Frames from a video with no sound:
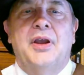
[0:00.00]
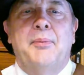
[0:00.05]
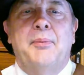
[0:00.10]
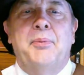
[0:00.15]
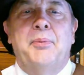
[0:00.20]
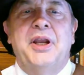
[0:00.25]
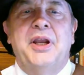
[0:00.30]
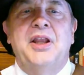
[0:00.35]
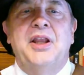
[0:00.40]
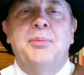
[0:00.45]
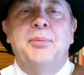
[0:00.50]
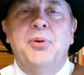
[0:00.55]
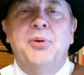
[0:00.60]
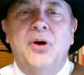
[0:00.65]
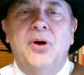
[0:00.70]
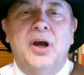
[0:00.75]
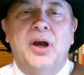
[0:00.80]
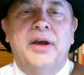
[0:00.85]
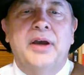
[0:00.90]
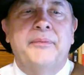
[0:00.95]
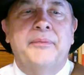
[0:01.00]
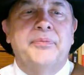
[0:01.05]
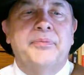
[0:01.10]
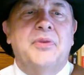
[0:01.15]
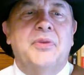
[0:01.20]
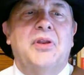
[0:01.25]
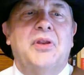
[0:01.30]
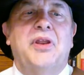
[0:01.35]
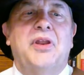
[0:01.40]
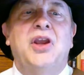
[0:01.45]
But in the book,
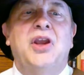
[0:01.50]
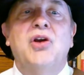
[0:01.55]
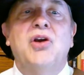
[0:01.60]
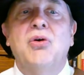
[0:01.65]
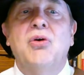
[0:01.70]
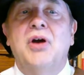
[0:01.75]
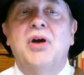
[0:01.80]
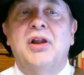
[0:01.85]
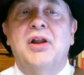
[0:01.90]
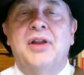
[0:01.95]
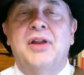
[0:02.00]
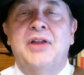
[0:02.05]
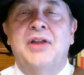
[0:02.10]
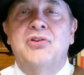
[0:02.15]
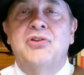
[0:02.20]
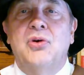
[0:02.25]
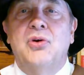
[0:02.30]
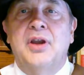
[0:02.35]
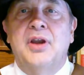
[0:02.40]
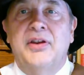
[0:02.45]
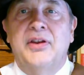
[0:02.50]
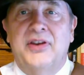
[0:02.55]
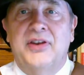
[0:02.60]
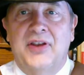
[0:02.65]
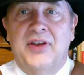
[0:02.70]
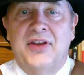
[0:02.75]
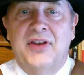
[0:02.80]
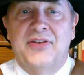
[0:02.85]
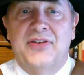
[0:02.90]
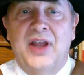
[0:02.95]
the hero Alonso
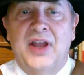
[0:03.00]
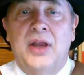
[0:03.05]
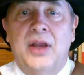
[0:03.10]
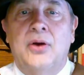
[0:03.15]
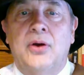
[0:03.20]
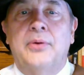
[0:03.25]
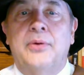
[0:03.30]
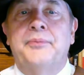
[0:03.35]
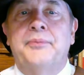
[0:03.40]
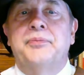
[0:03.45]
Quisano